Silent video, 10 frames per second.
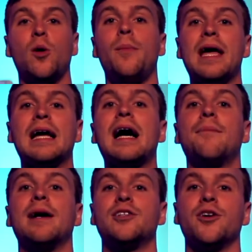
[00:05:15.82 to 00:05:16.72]
obey
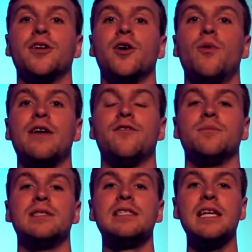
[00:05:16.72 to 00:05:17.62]
God by turning away
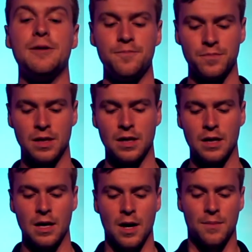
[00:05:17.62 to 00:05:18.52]
from sin.
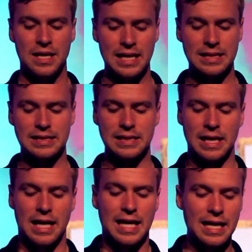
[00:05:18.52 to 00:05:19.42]
Because
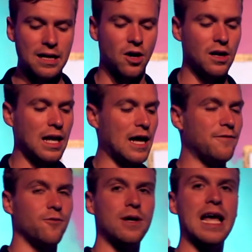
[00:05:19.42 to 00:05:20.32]
in our
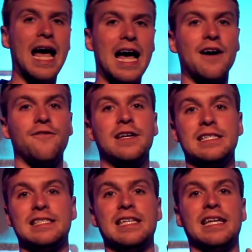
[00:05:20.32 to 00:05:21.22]
life we have
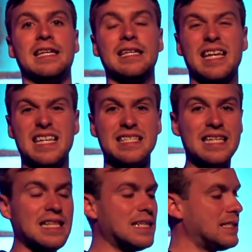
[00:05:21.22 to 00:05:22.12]
sin. Can you
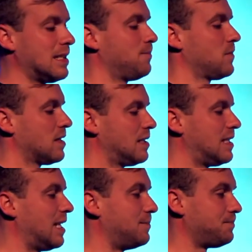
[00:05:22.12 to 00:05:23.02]
see this?
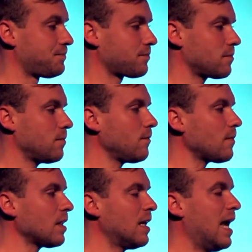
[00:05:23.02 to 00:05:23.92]
Sin.
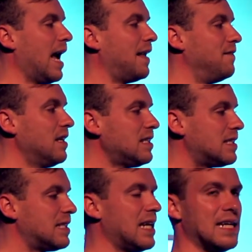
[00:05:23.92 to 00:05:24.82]
And
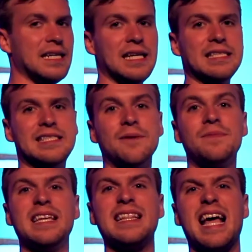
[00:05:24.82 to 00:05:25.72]
this sin is
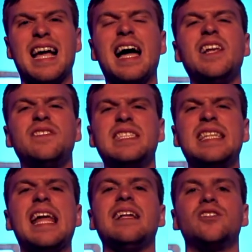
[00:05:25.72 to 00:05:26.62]
something that kind of
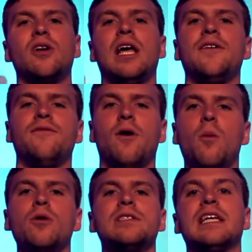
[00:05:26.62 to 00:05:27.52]
stains our life,
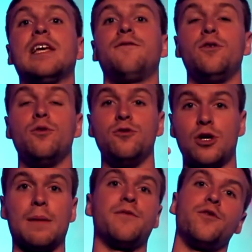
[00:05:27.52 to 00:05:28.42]
almost like if you
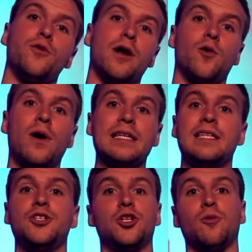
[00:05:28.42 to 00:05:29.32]
dropped food on a white
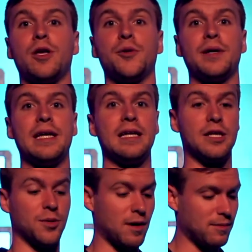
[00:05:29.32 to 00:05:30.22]
t-shirt while you were eating
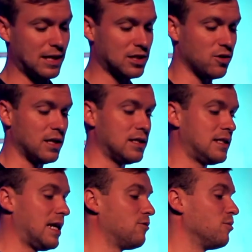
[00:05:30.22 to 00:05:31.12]
and your mom has to go get
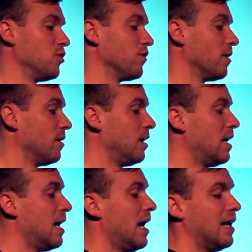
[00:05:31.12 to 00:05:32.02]
stain remover.
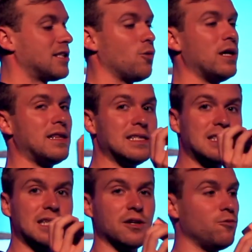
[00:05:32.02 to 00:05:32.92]
And so with
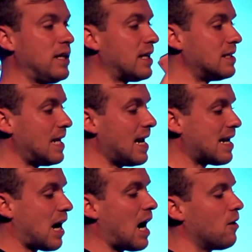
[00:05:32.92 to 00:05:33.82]
this sin, we can
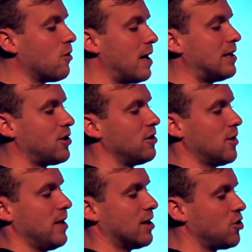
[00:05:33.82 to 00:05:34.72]
take our erasers
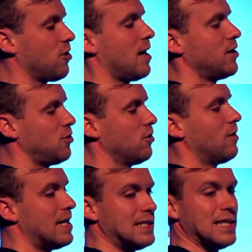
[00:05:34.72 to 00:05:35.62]
and we can try to
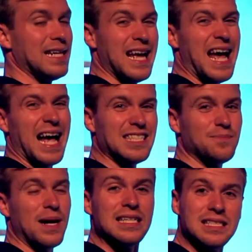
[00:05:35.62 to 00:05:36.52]
erase it as
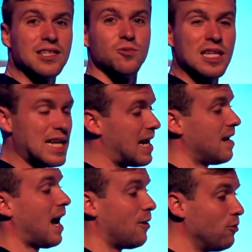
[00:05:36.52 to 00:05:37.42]
best as we
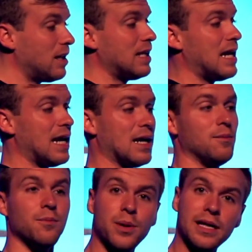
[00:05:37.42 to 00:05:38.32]
can. I really
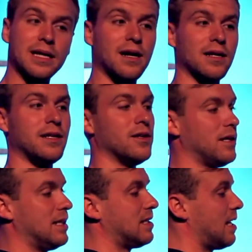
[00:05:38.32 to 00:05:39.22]
am putting it on here
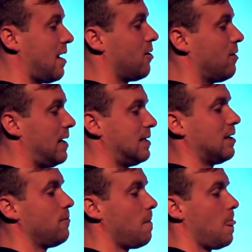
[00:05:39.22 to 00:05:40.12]
and it's not erasing.